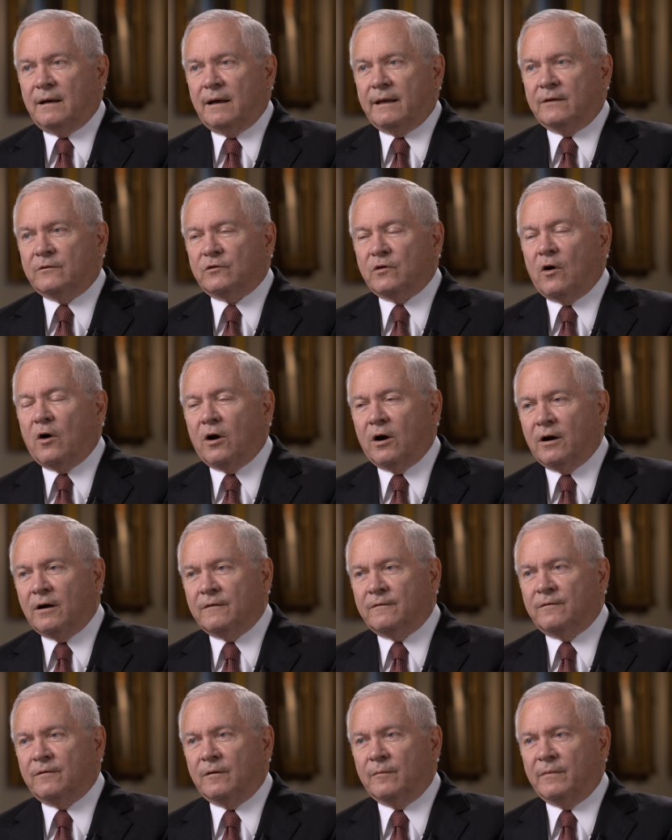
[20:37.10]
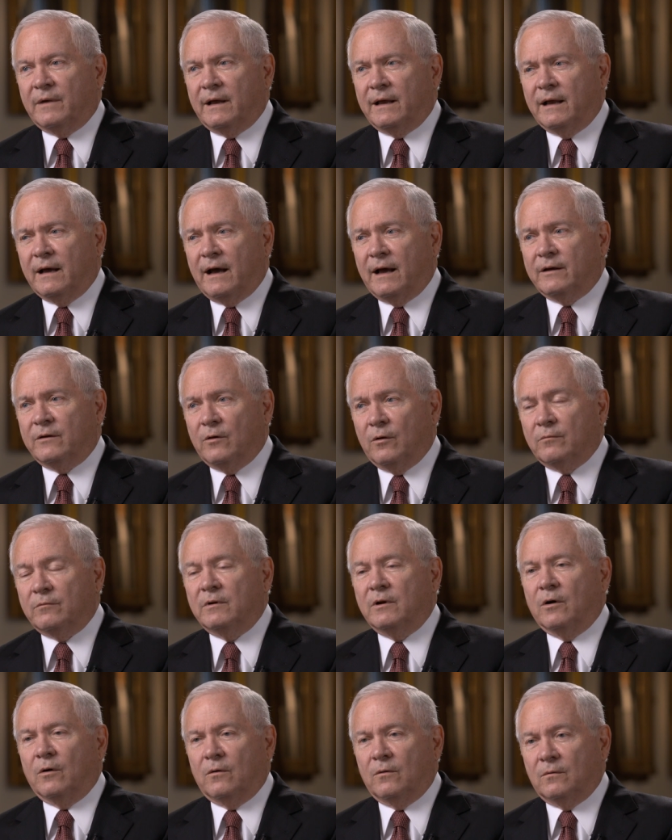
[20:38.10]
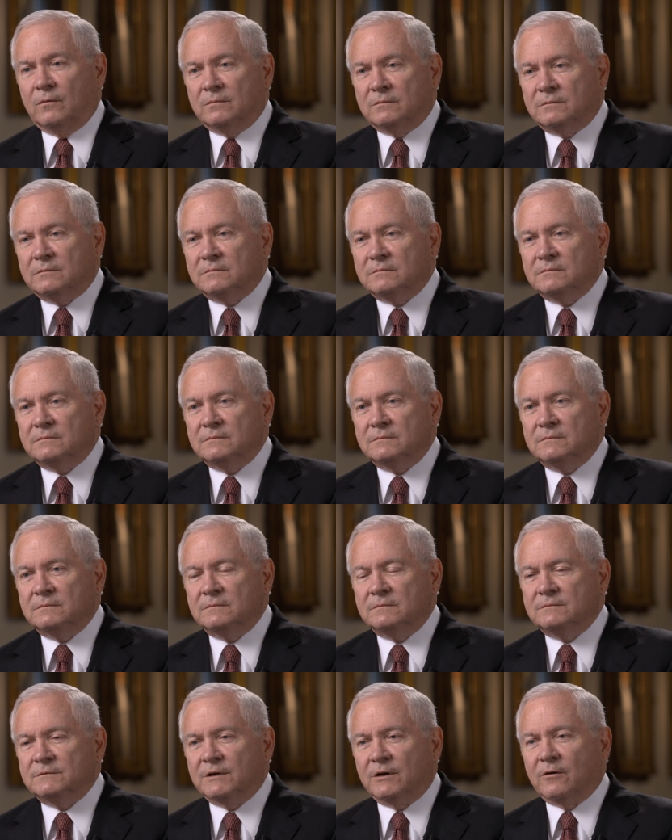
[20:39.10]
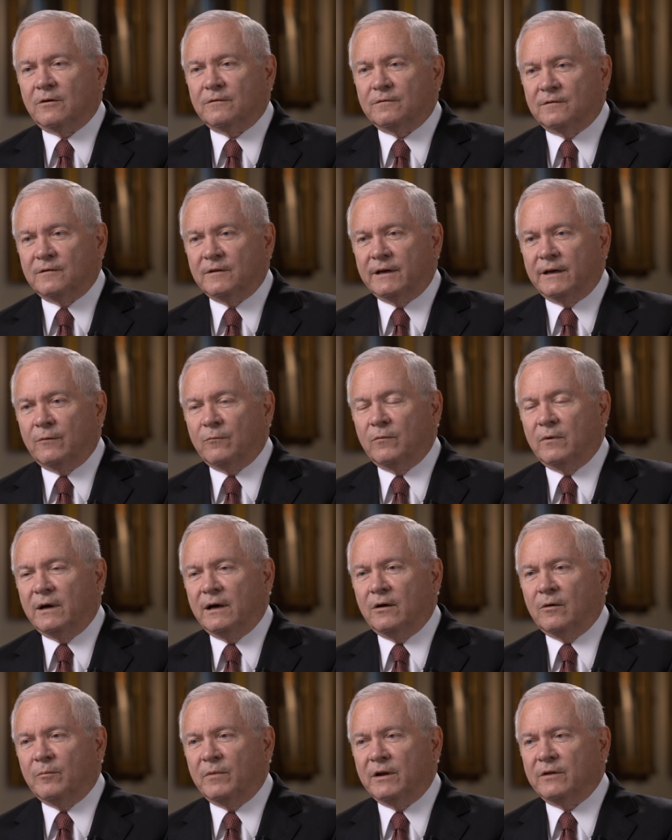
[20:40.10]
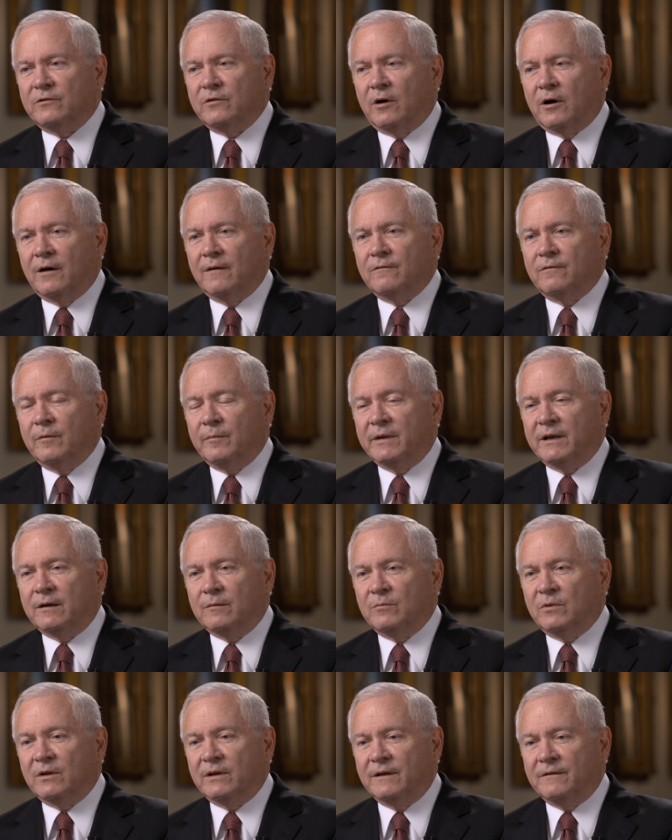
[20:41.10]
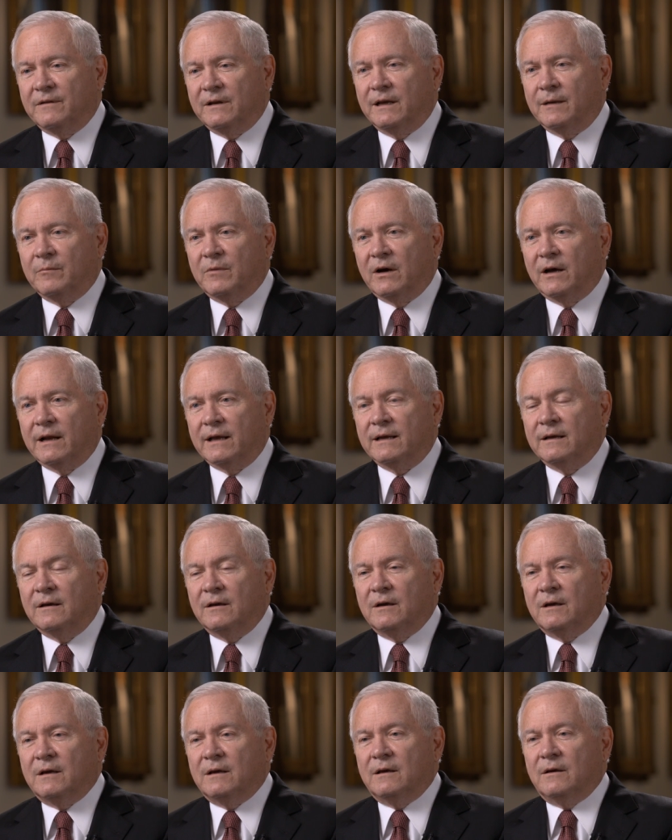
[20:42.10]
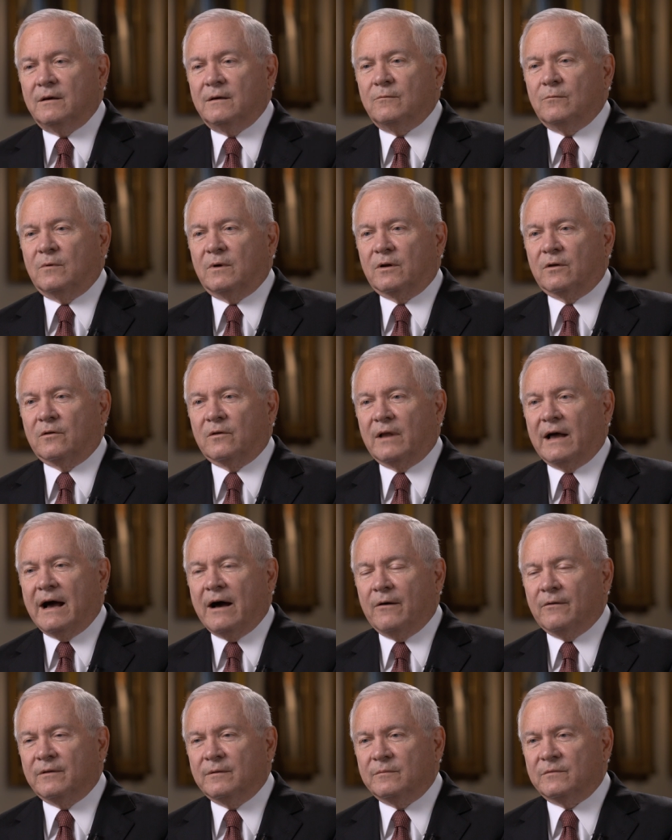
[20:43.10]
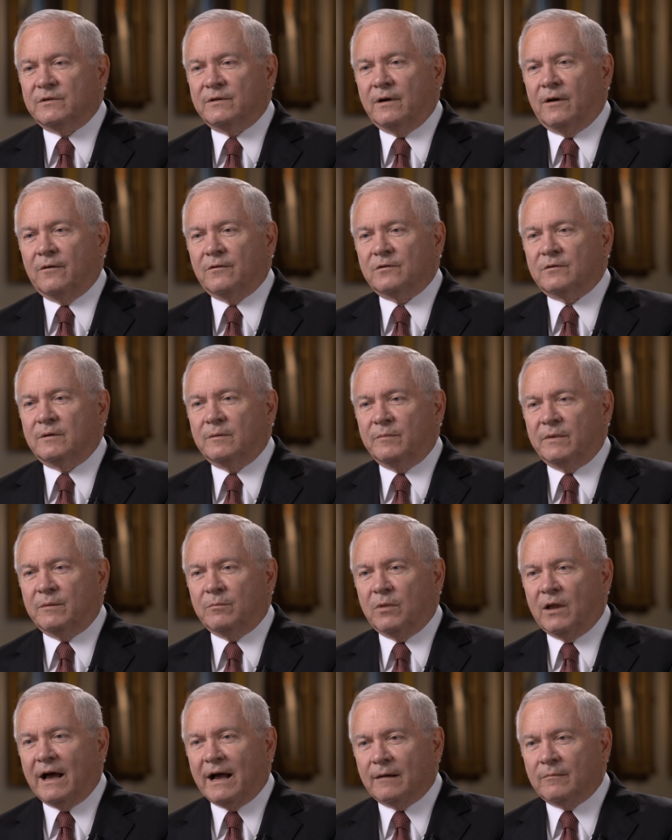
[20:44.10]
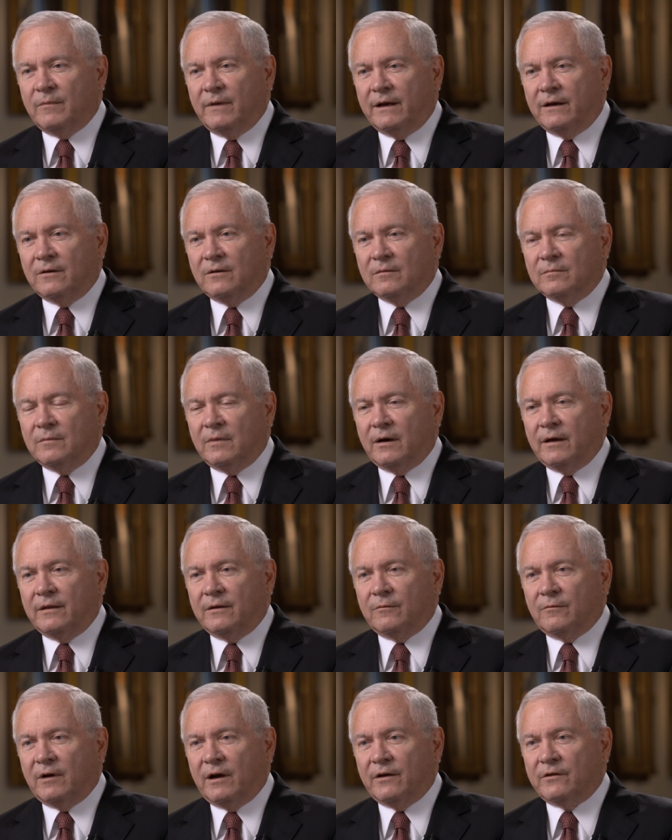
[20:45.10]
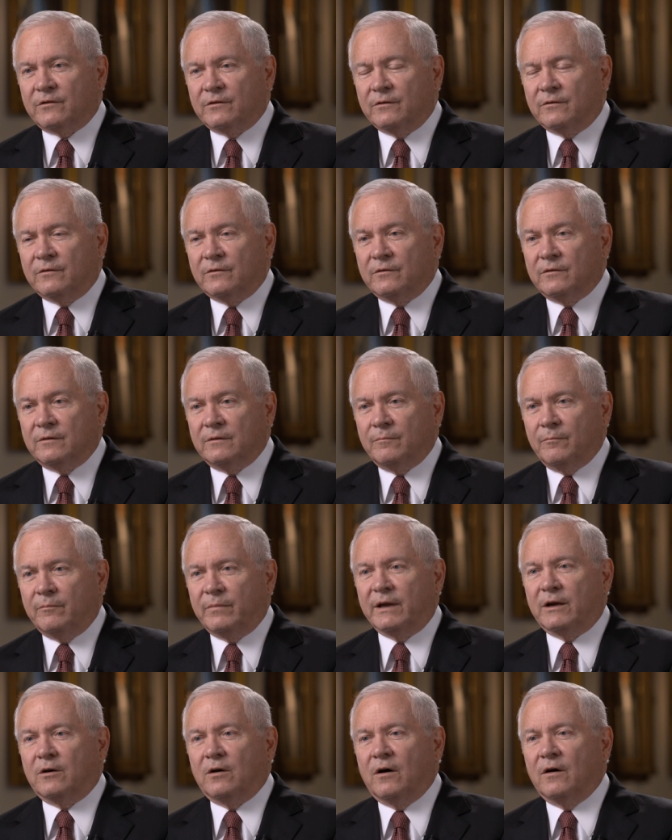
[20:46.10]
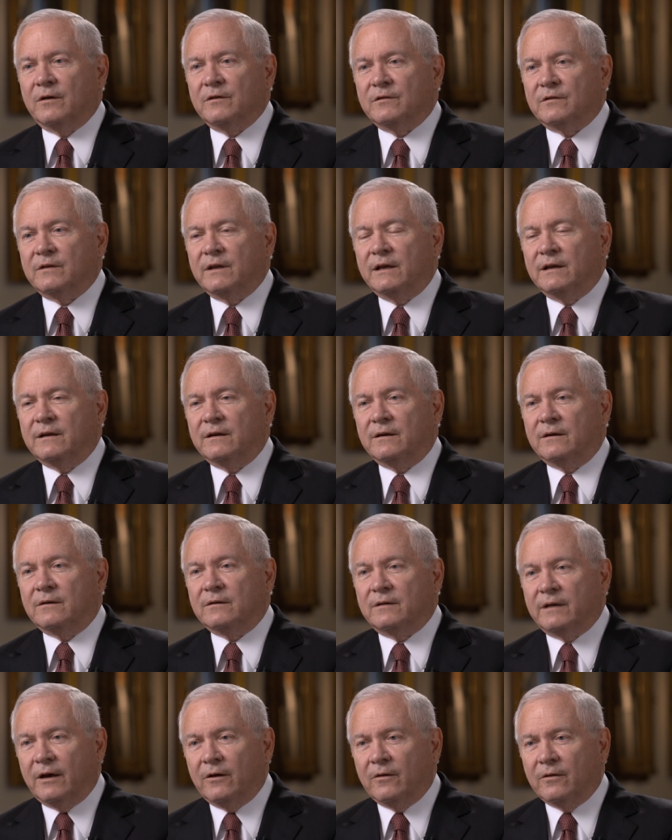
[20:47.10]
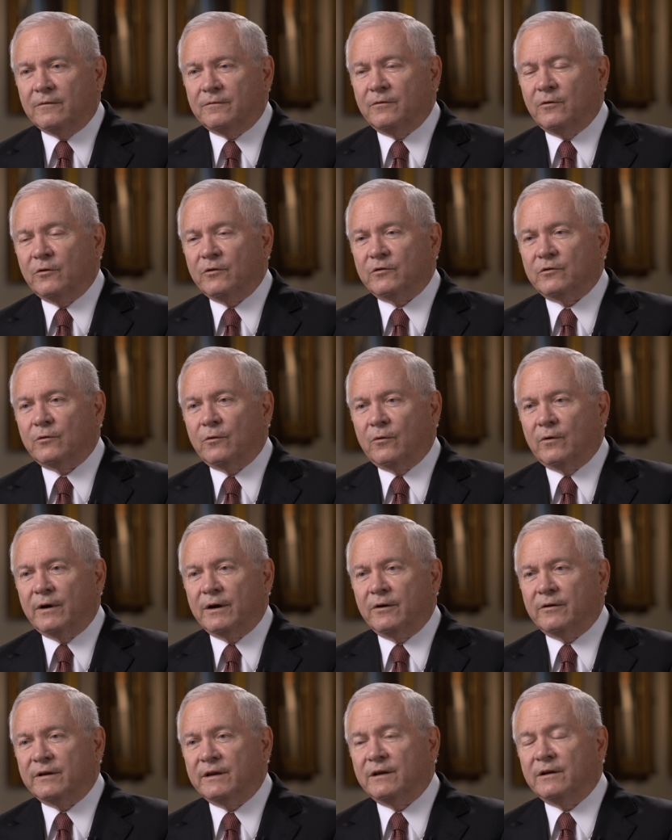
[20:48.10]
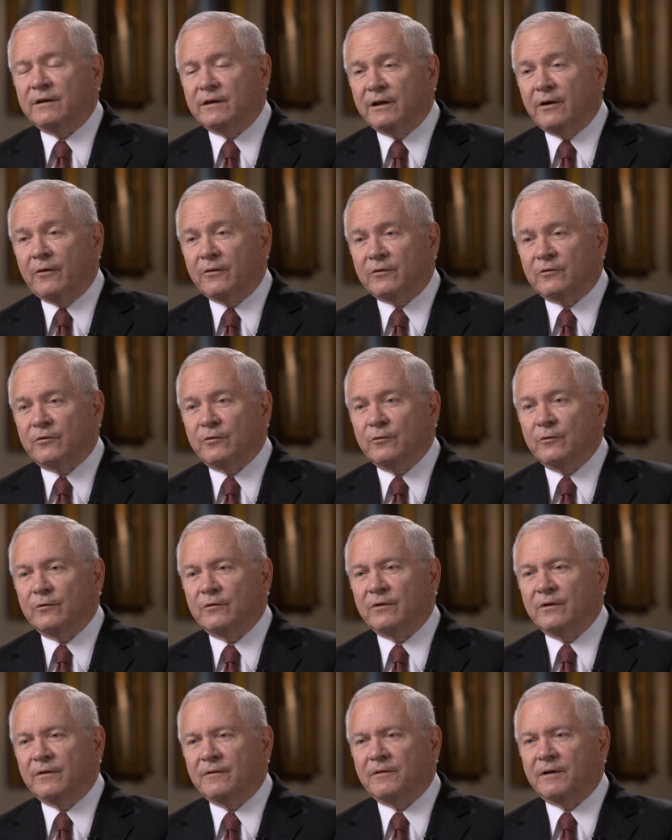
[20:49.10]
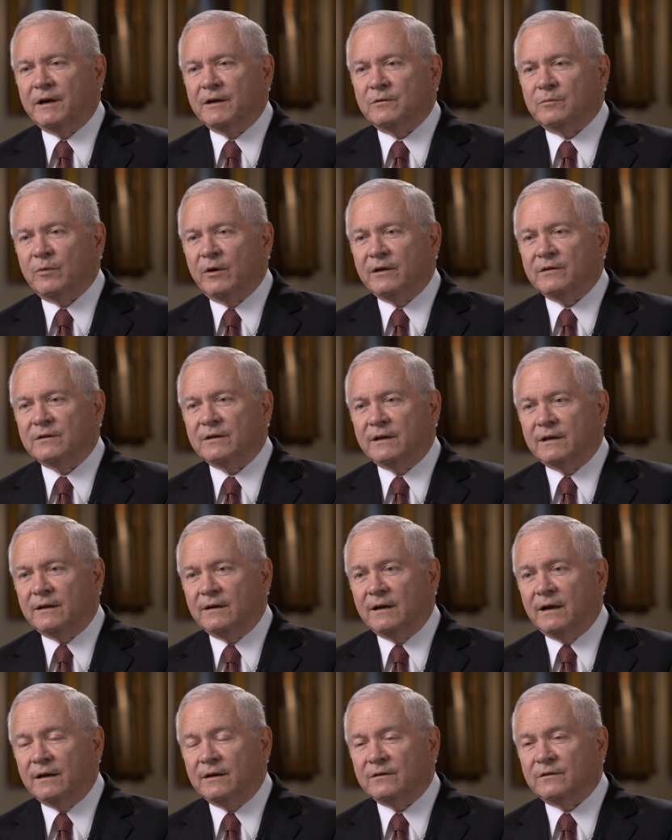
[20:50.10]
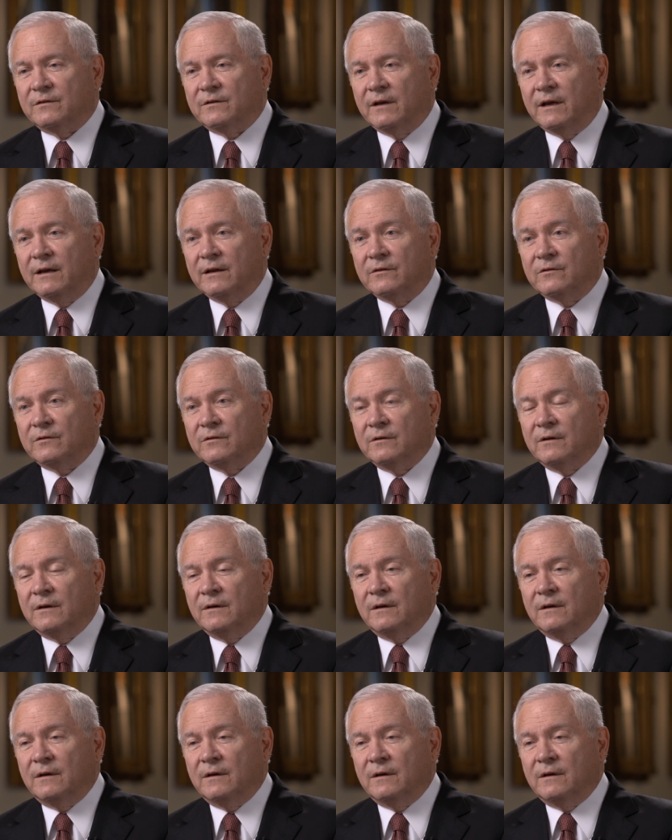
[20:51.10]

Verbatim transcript: it's hard for me, I don't know General Flynn well, but it's hard for me to believe anybody would allow themselves to be blackmailed by the Russians because they didn't tell the full story or didn't tell the truth to the Vice President of the United States,